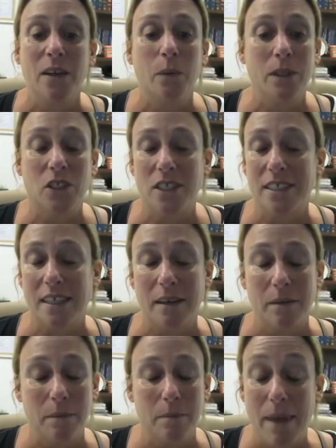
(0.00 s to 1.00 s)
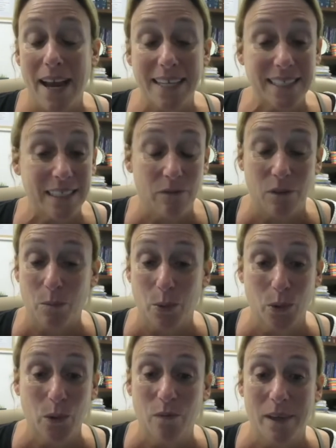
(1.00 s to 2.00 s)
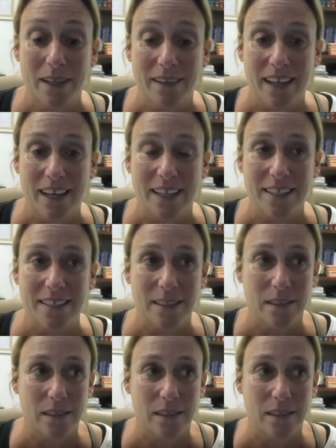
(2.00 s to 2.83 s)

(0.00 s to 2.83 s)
which is a massive improvement that is,